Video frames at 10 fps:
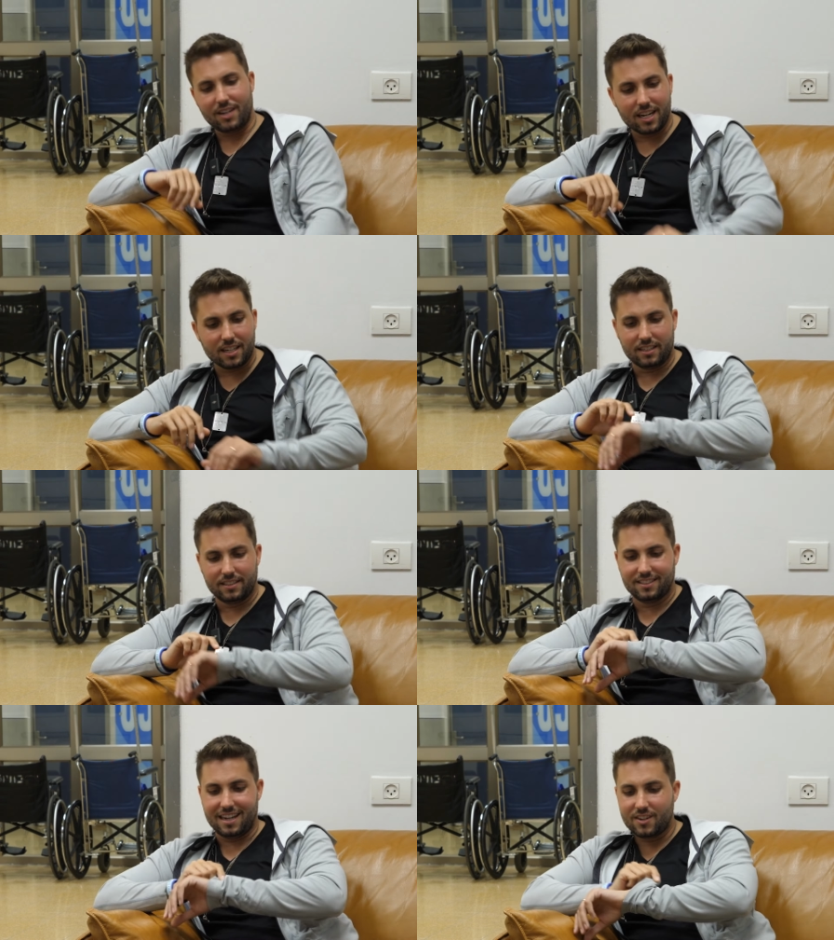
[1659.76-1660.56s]
got to,
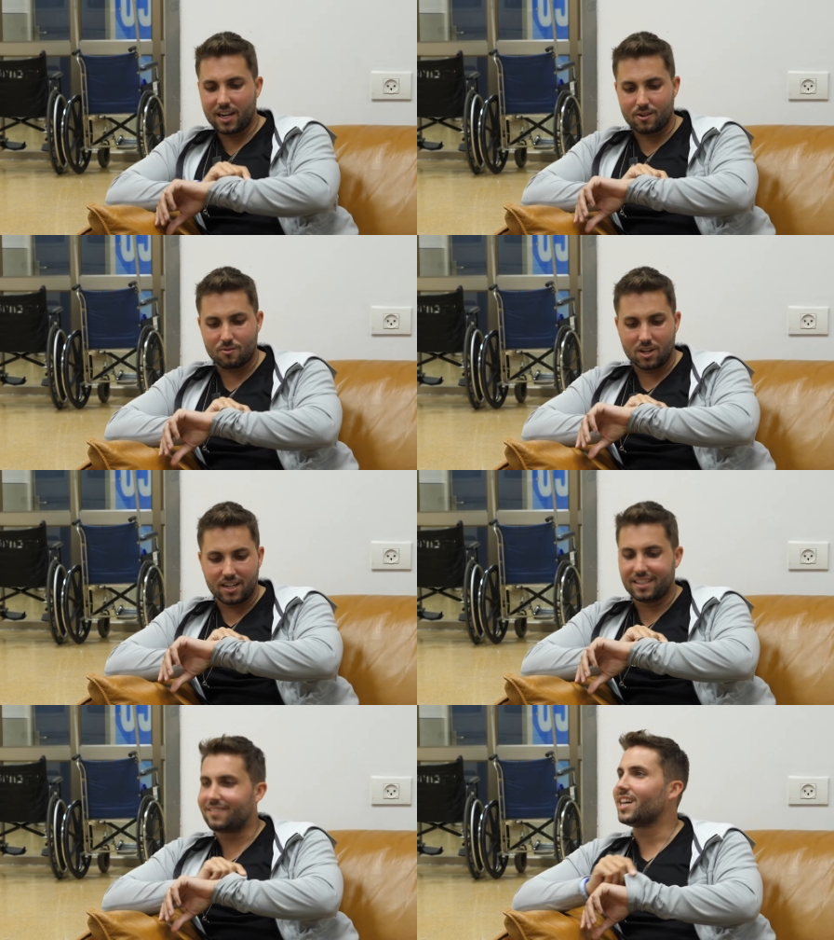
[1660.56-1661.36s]
have got a
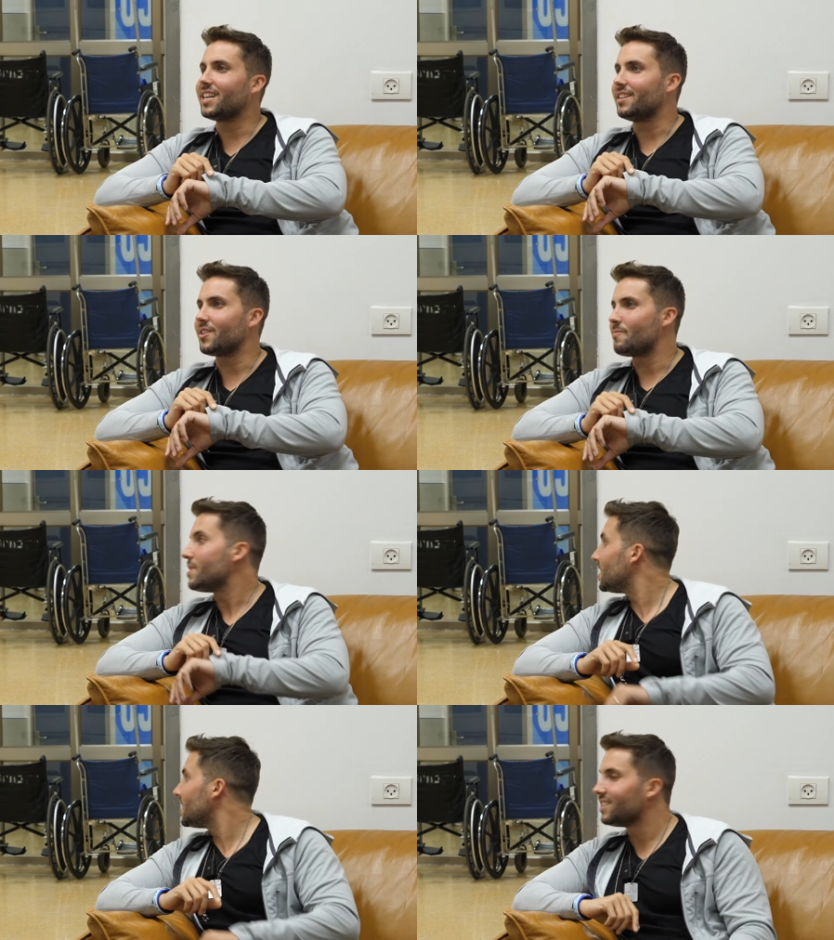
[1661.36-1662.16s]
run. I've got another
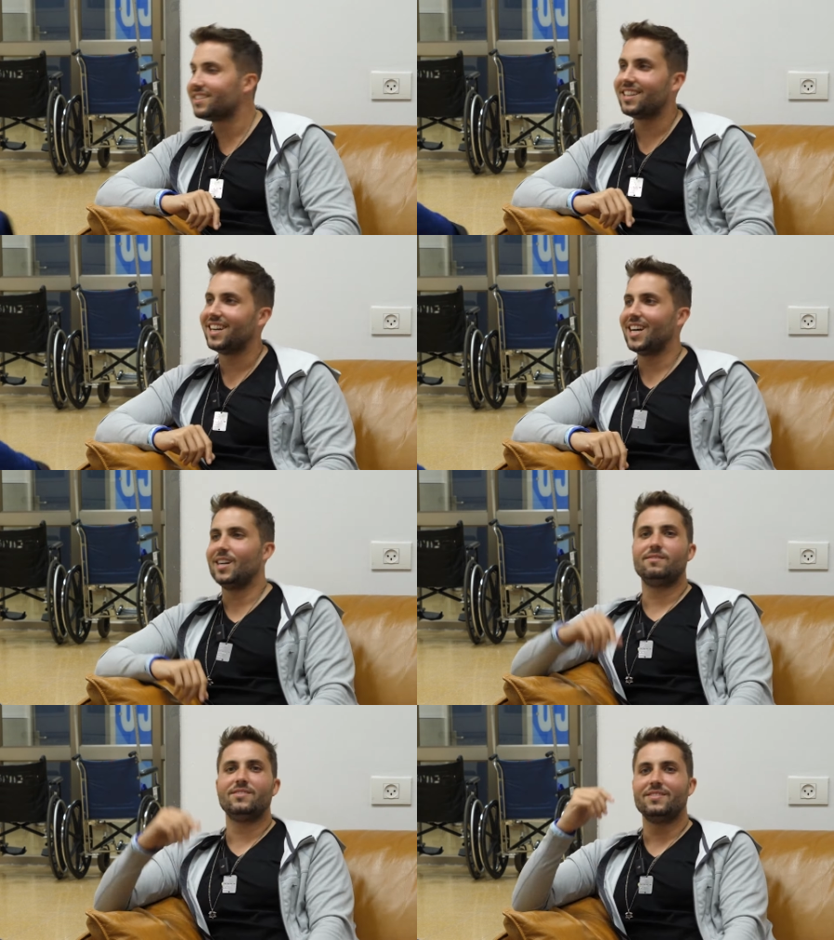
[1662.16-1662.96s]
meeting. Uh,